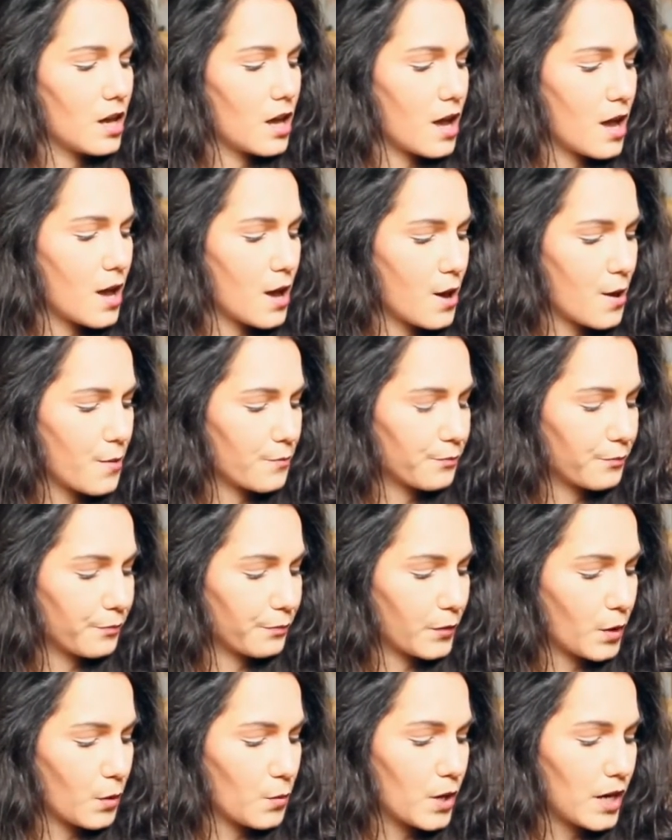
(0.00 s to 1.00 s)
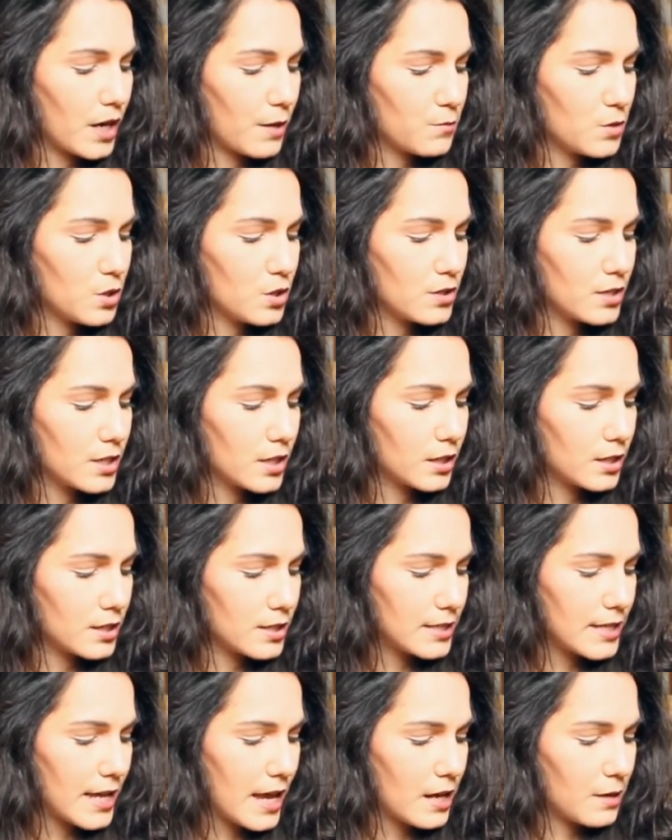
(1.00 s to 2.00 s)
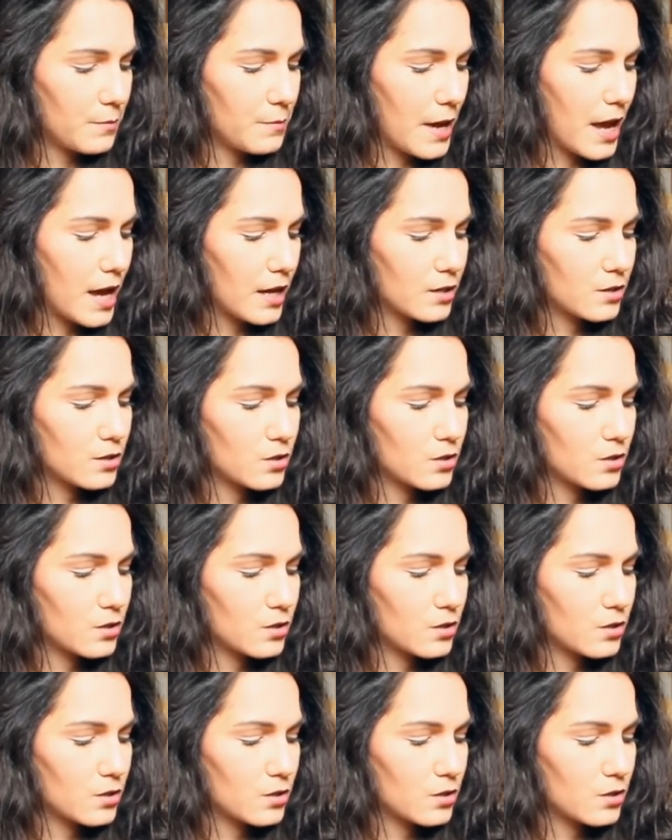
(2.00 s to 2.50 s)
when I'm using this handbag.